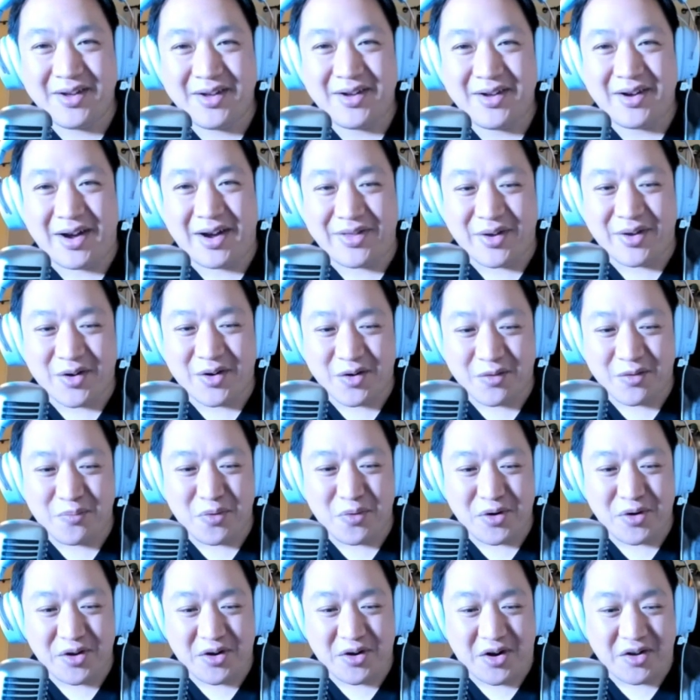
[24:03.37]
I thought it was
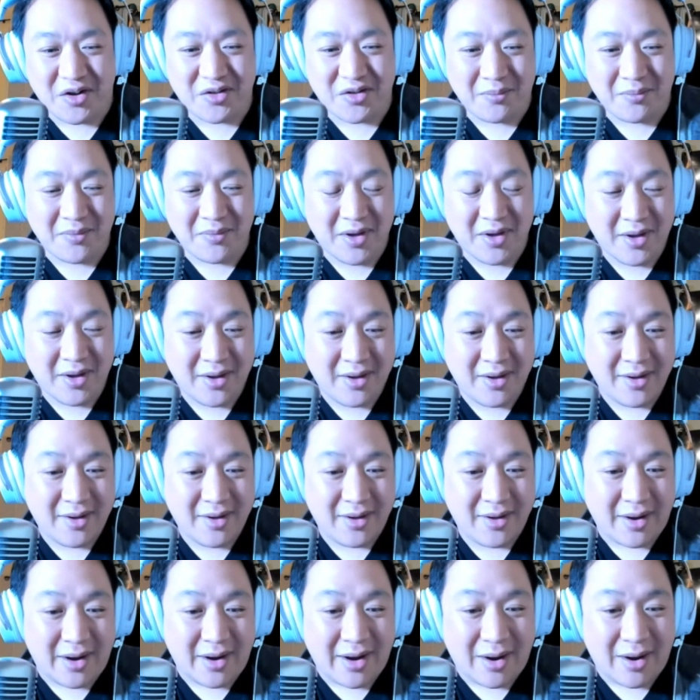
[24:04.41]
pretty awesome.
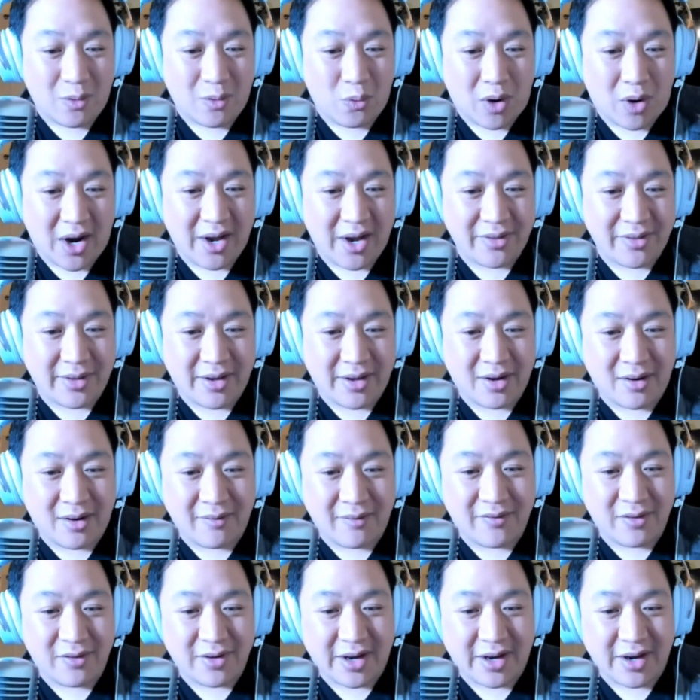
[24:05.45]
Why in the hell have
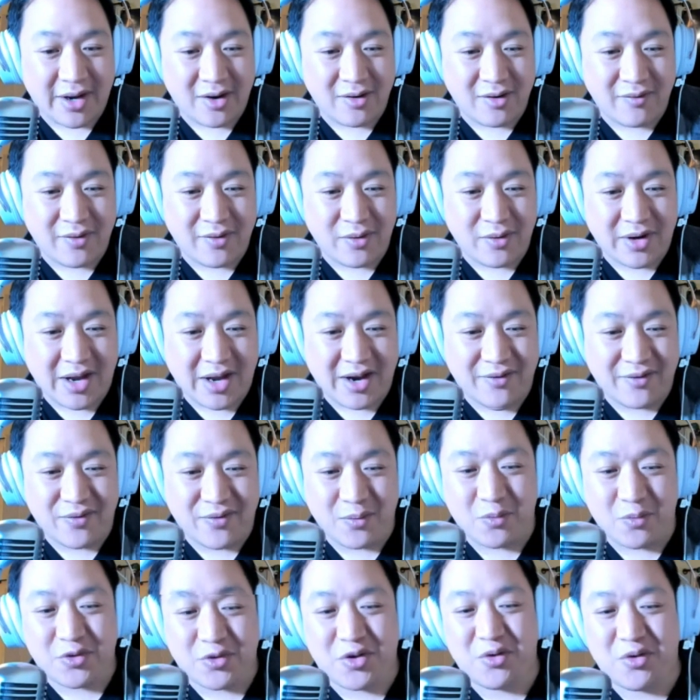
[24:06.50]
you not interviewed Ed from
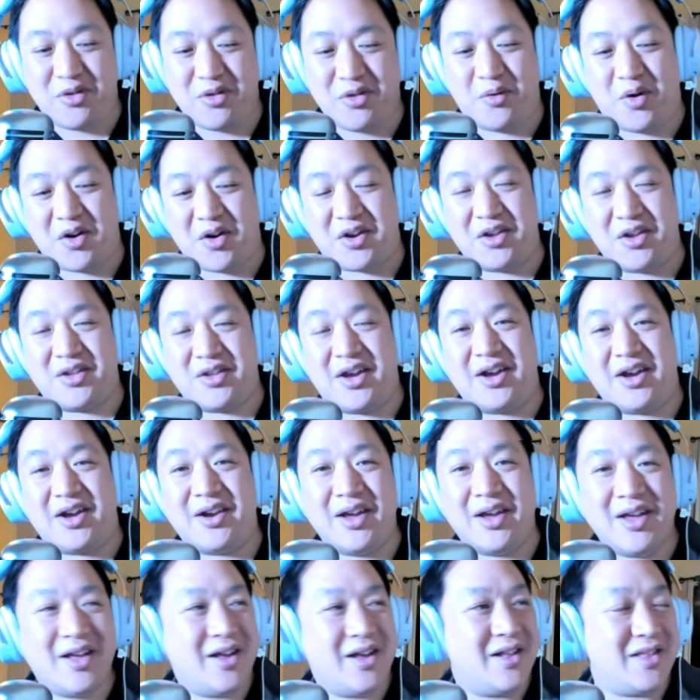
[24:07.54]
The Walking Dead?
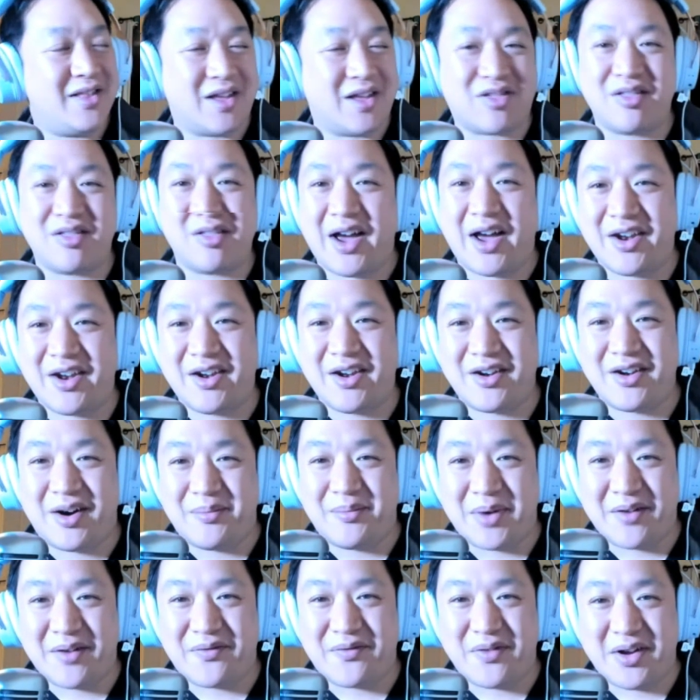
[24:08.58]
Let's line it up,
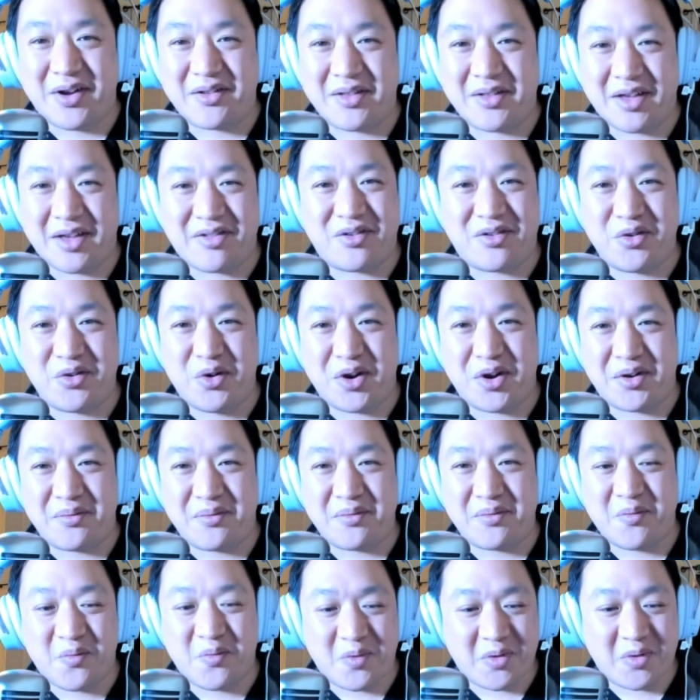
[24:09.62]
my friend. Let's do it.
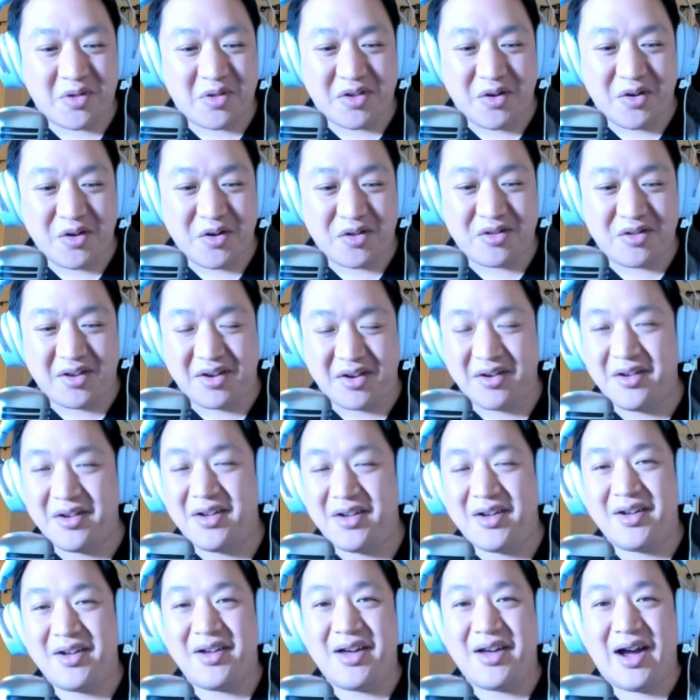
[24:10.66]
Seriously.
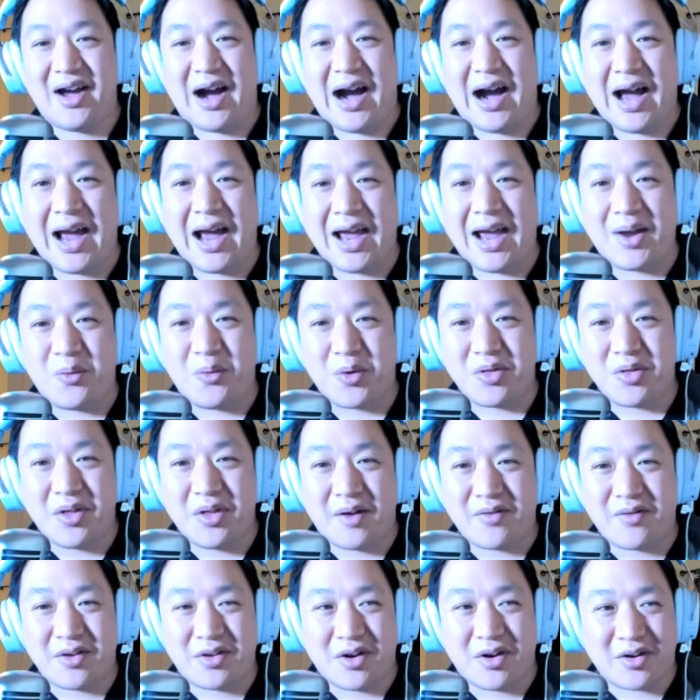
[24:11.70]
I would love
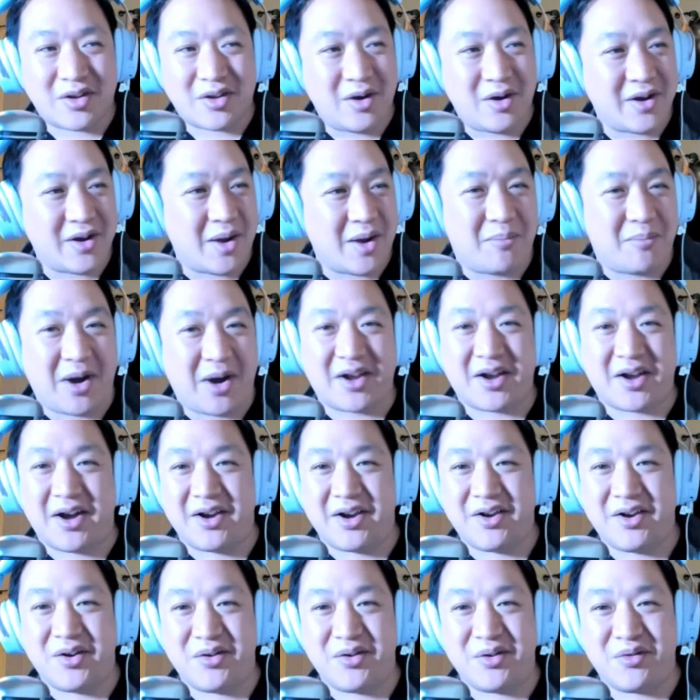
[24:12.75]
to talk to you. I'll get Mike on
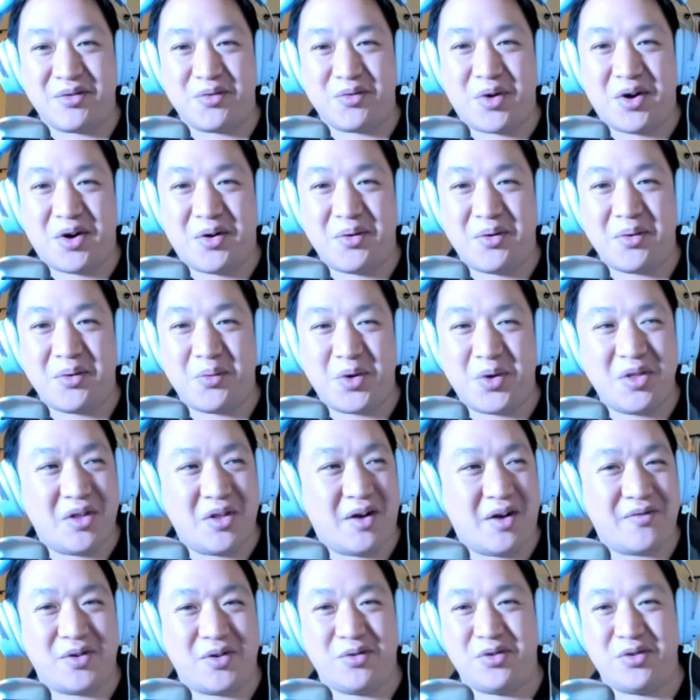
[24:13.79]
here as well. We love
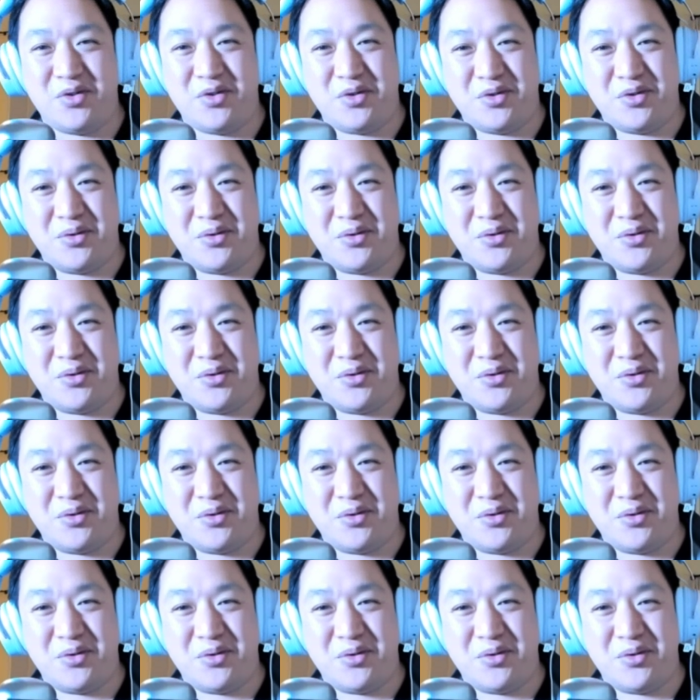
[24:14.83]
you, dude.